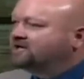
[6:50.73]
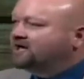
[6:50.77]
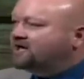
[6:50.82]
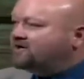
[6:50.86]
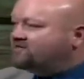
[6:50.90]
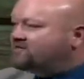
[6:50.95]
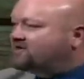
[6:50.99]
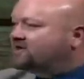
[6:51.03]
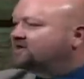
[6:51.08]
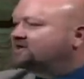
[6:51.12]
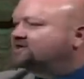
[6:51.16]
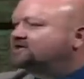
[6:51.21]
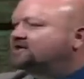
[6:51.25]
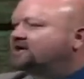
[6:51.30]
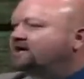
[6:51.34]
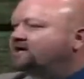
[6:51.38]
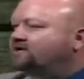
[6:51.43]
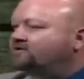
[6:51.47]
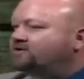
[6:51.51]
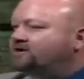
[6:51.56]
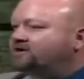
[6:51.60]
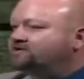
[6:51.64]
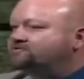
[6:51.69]
And then he
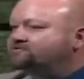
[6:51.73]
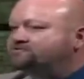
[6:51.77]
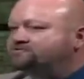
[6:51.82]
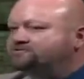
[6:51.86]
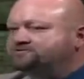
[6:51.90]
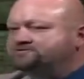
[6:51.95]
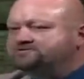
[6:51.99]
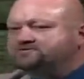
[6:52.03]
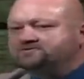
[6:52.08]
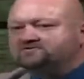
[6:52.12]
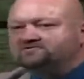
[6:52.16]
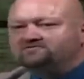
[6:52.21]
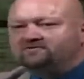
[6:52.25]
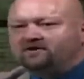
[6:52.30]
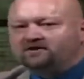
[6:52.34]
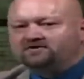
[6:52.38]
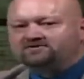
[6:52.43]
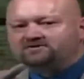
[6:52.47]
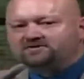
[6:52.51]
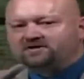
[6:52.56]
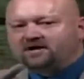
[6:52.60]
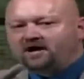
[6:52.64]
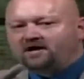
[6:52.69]
later introduces
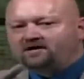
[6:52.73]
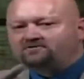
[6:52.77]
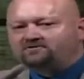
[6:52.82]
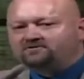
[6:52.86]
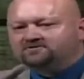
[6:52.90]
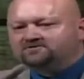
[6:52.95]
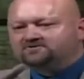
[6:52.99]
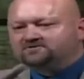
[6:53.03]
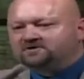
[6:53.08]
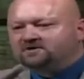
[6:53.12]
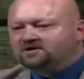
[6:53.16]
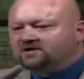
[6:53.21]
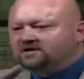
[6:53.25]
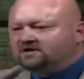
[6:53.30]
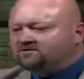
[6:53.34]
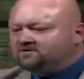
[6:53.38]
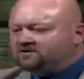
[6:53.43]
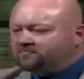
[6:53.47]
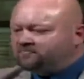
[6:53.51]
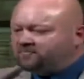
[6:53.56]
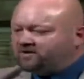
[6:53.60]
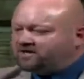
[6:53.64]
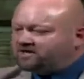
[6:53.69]
false doctrines
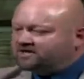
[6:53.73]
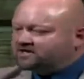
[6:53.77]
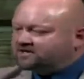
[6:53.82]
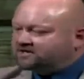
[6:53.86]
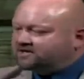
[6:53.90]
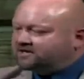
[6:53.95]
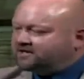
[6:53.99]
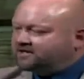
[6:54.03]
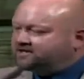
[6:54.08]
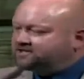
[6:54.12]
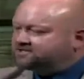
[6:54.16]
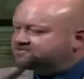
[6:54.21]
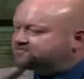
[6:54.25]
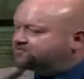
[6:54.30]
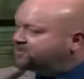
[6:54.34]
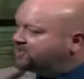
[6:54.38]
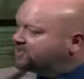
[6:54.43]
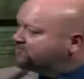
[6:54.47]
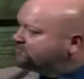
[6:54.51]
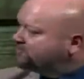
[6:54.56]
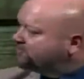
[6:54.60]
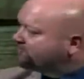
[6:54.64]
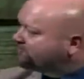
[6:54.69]
that begin to lead his
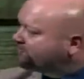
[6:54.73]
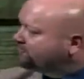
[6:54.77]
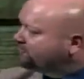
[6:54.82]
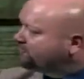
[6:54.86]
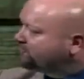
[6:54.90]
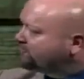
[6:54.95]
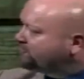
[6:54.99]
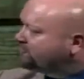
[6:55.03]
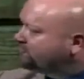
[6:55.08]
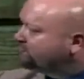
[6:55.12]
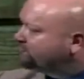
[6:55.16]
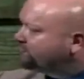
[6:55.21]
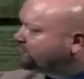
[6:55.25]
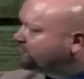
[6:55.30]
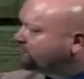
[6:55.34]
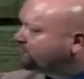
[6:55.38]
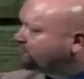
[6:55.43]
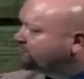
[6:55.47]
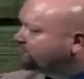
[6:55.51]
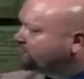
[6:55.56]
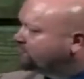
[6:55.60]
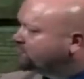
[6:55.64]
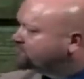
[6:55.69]
people further and
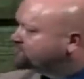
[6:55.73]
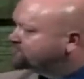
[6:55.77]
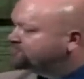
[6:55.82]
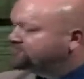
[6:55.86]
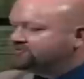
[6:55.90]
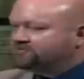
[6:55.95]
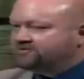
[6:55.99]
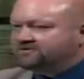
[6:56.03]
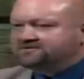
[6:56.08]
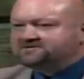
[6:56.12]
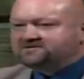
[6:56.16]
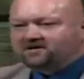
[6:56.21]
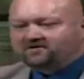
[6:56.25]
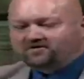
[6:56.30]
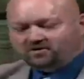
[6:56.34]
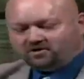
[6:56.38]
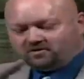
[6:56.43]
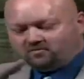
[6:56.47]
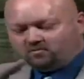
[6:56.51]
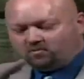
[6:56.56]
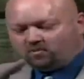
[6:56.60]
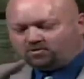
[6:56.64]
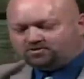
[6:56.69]
further from the truth until
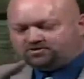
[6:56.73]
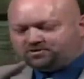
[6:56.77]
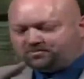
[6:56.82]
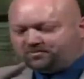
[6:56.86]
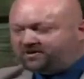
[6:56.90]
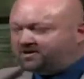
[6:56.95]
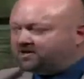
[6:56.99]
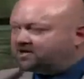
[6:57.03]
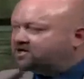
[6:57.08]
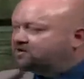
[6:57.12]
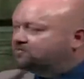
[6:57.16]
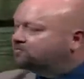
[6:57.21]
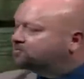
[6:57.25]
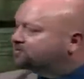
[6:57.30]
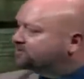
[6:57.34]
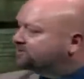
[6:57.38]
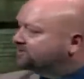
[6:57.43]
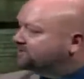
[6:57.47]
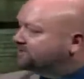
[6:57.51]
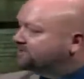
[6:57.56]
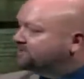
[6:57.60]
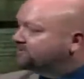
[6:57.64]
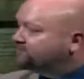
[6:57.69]
they're worshiping a
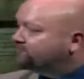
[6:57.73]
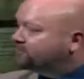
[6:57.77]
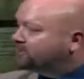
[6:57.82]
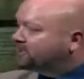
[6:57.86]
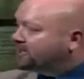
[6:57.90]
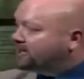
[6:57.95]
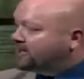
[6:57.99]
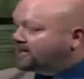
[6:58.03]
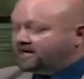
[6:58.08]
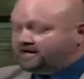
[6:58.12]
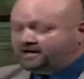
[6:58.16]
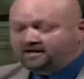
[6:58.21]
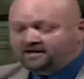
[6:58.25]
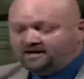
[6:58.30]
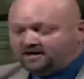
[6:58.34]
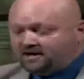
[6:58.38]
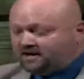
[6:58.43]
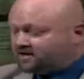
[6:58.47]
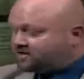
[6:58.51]
completely different God,